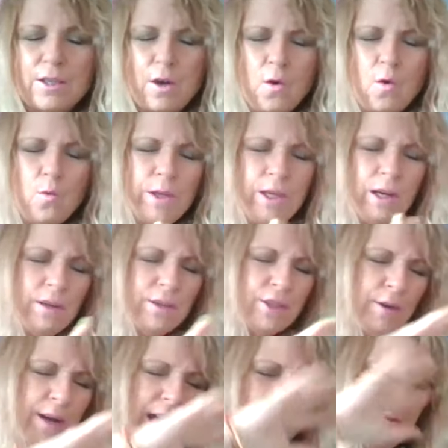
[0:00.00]
So we
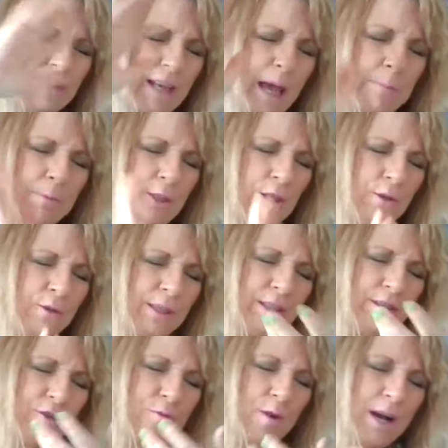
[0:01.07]
also have Neptune
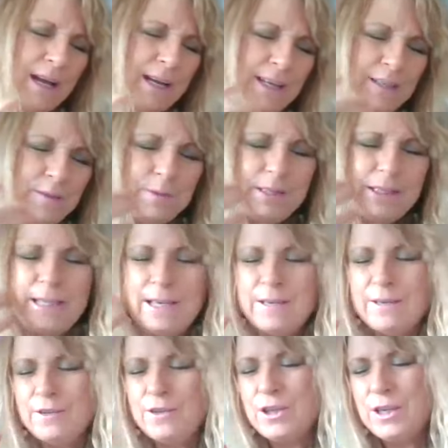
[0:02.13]
entwined with the
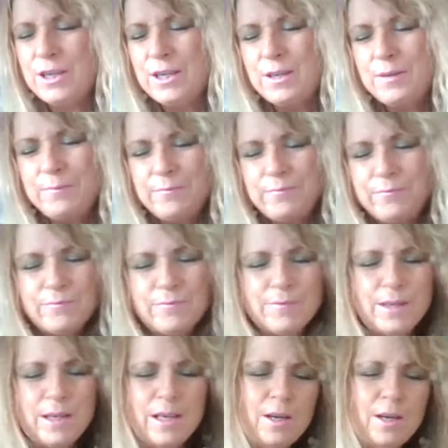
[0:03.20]
energy,
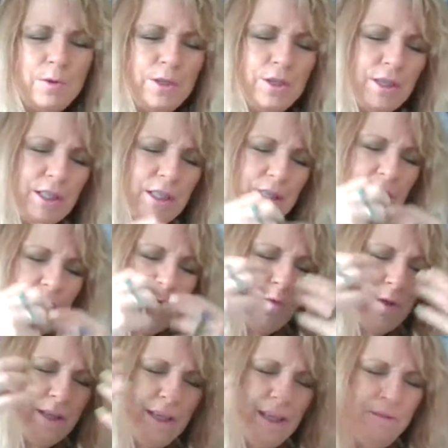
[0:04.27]
which is going
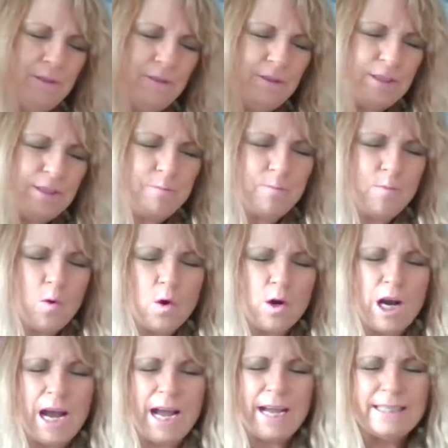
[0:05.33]
to give you some
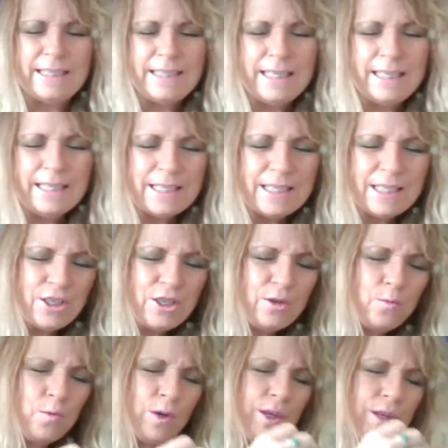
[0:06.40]
more ideas
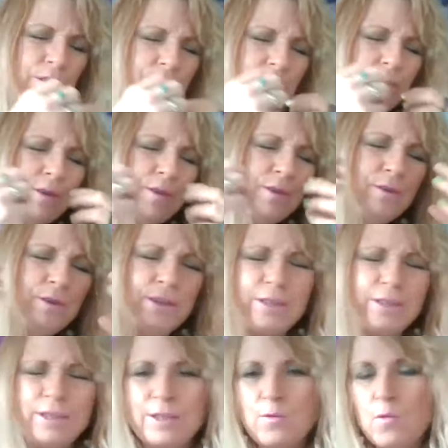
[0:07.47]
to work through. You're
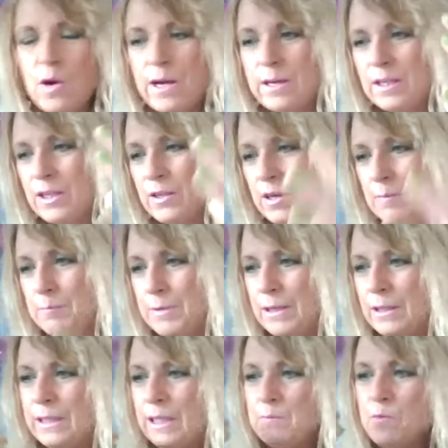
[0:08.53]
going to want to start
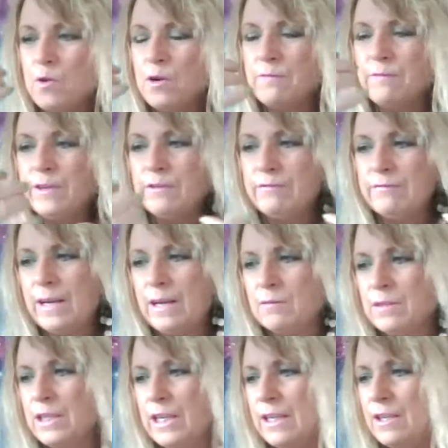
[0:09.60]
building more of your
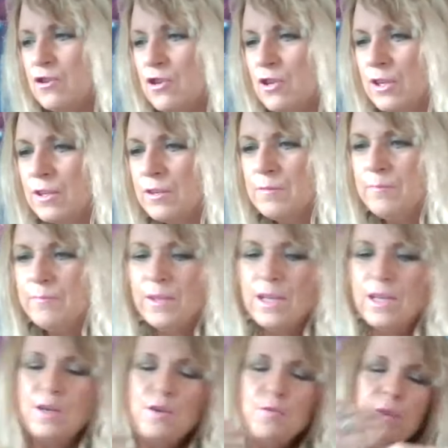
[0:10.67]
foundation
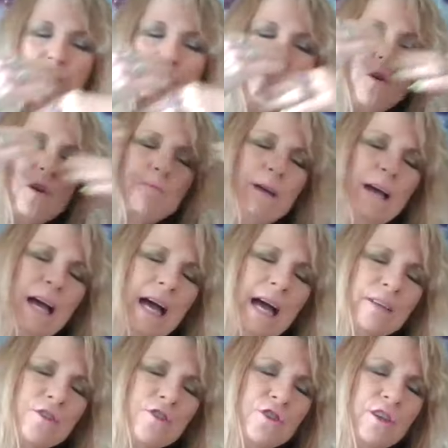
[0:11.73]
with more
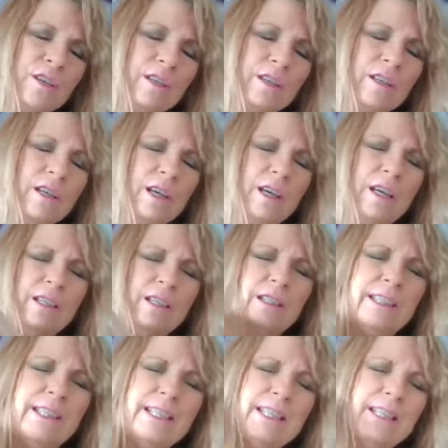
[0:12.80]
passion.
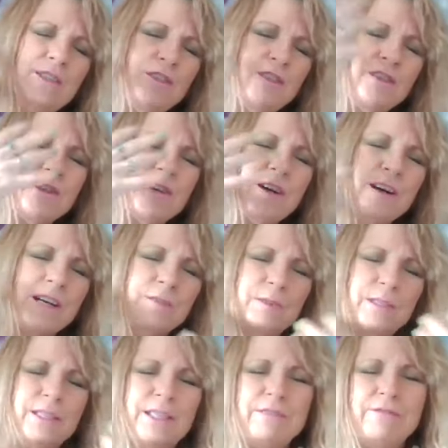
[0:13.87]
Listen to your heart
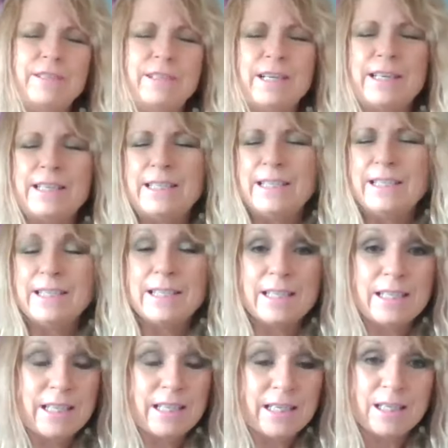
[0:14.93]
with different ideas.
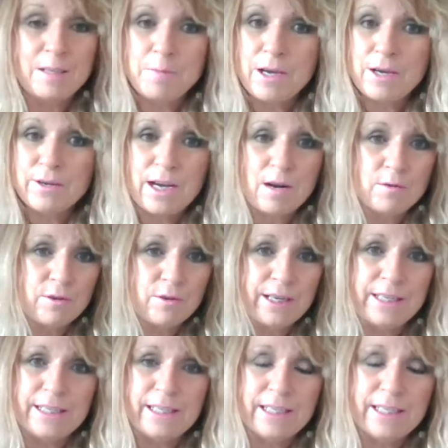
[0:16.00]
It doesn't matter how
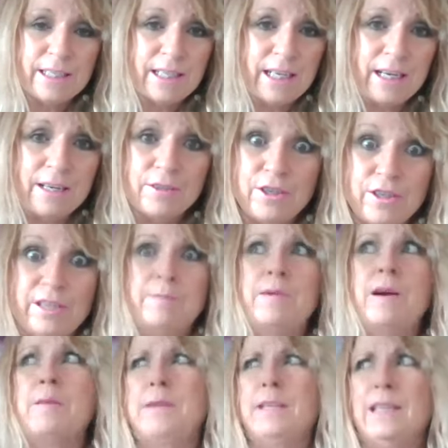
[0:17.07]
crazy it sounds. You can
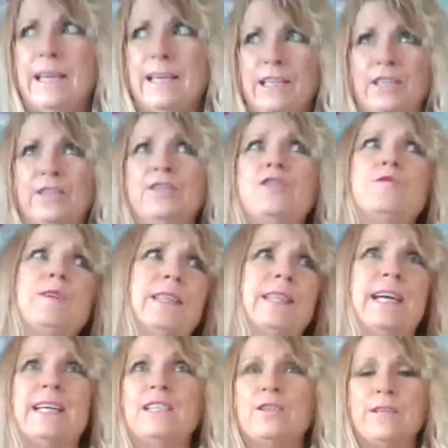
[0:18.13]
might be like, you know what,
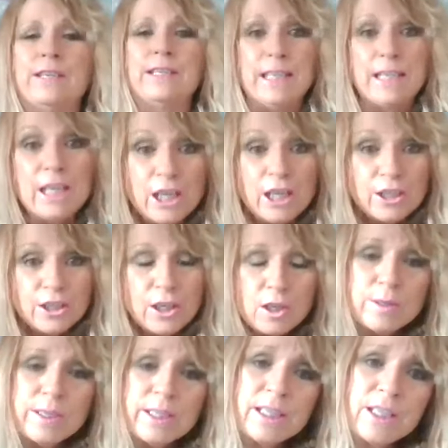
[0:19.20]
that's crazy.
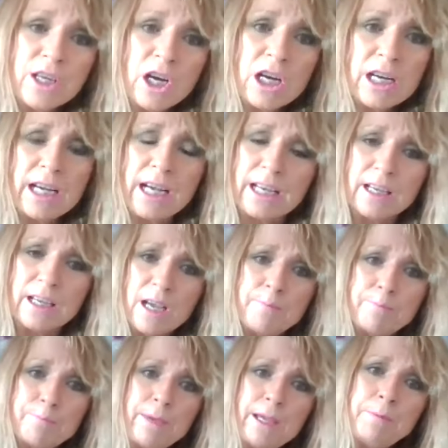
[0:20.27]
No, it's not.
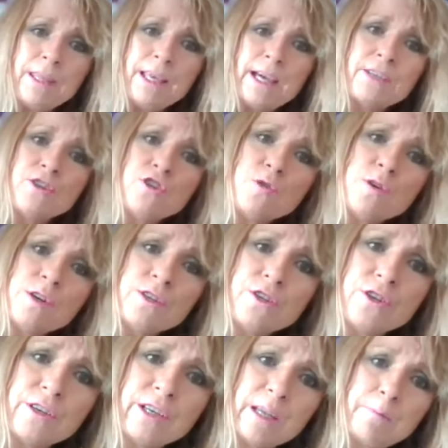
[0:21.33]
Maybe that's your
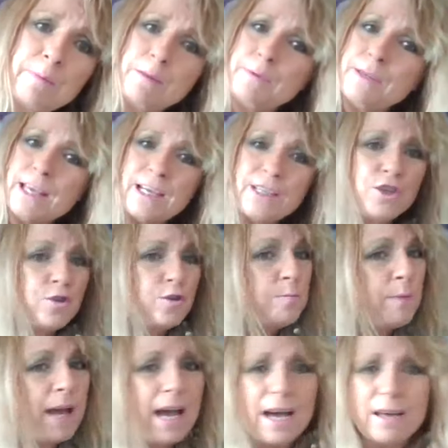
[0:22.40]
journey. Maybe that's your
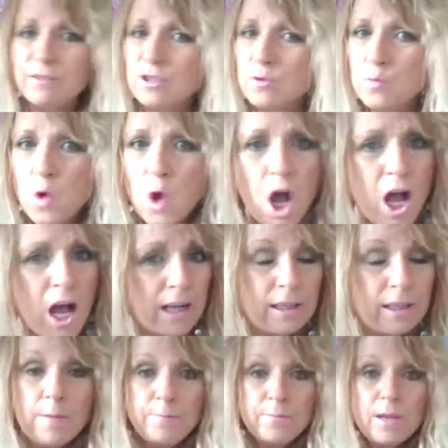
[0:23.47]
path to walk.
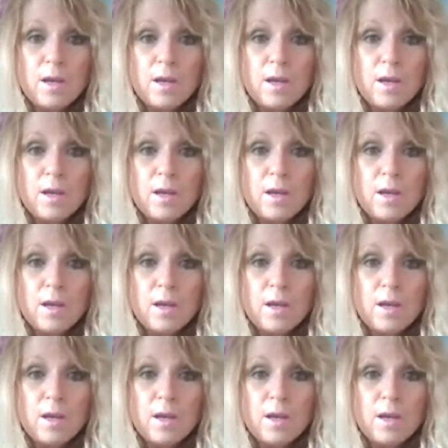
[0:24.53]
